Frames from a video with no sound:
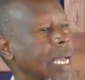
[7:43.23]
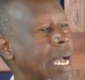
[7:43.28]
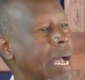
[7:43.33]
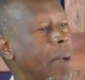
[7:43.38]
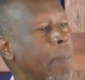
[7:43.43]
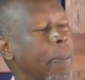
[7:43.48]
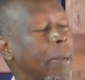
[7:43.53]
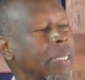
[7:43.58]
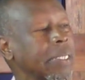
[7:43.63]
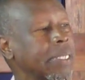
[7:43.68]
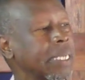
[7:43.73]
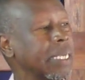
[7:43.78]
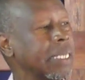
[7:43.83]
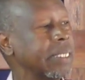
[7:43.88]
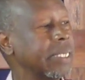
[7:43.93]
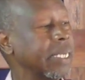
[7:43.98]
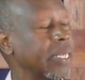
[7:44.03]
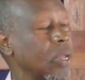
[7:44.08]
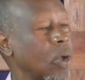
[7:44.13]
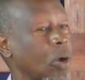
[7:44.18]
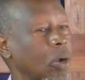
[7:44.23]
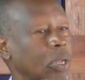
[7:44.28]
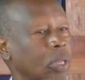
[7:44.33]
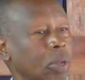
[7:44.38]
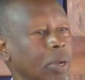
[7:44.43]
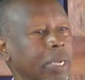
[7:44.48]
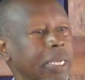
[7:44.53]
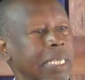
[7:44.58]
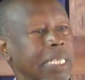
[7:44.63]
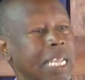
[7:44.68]
Up until 3
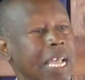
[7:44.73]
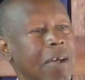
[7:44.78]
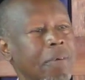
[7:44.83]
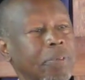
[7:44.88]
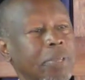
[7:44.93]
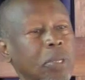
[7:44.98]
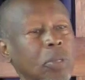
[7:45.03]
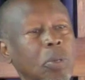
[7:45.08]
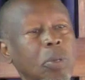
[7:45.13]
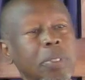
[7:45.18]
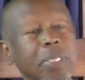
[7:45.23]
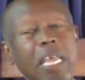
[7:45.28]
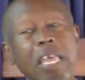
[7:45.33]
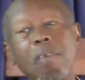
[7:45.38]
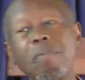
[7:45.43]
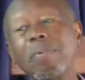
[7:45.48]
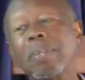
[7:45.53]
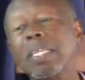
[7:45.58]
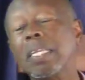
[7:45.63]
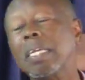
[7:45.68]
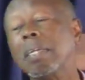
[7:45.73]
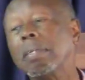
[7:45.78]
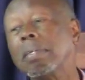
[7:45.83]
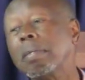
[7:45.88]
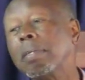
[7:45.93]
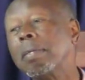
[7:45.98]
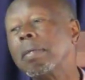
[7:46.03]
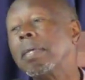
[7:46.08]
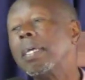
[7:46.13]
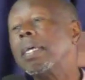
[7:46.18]
o'clock in the afternoon, the
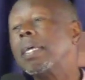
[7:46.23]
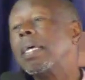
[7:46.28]
evening